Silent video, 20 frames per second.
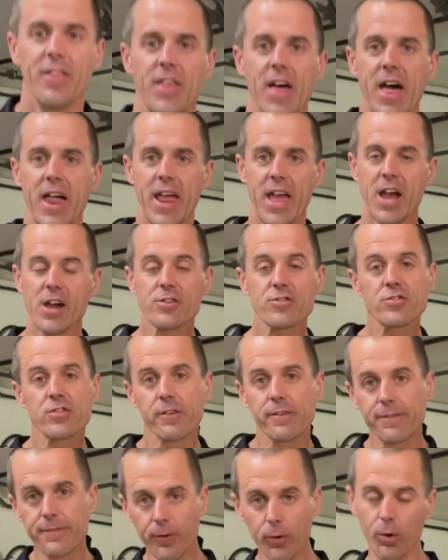That
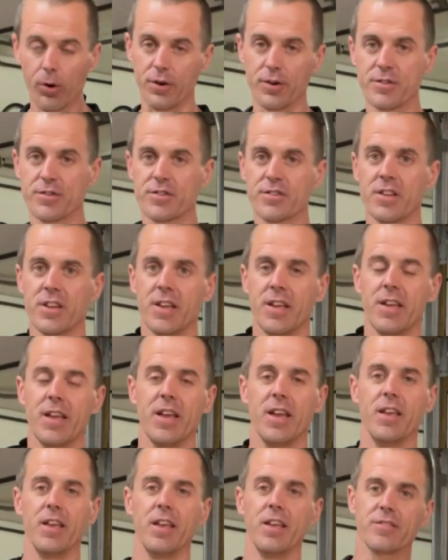extra force
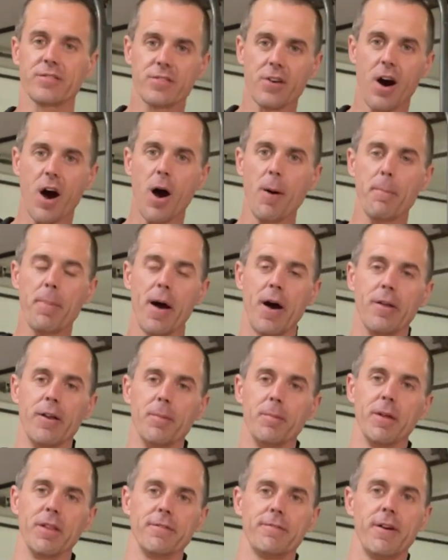is
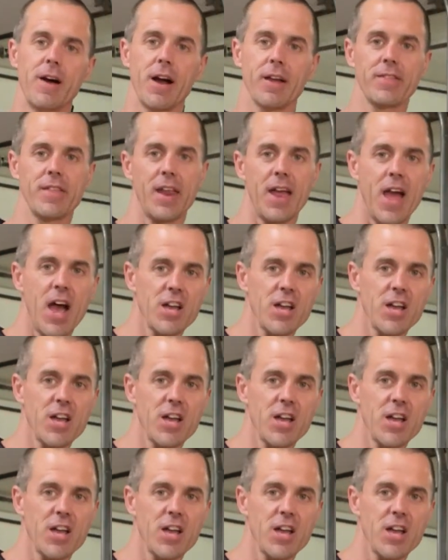compounded by the fact that